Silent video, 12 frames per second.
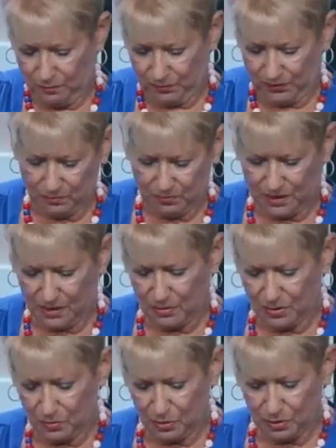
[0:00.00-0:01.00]
I think I'm
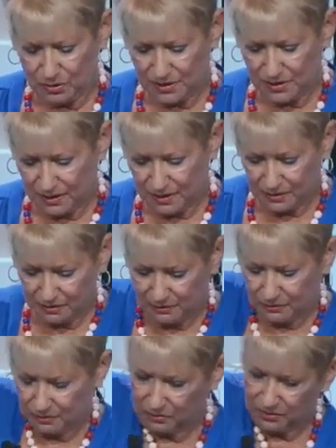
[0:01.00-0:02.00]
on the wrong side here.
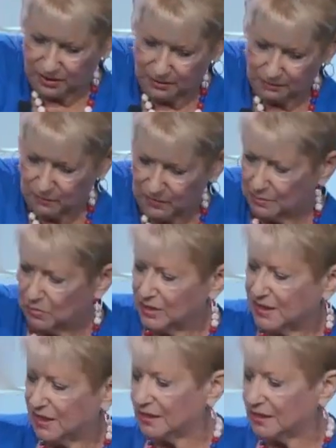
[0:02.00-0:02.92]
Okay. I'm going to take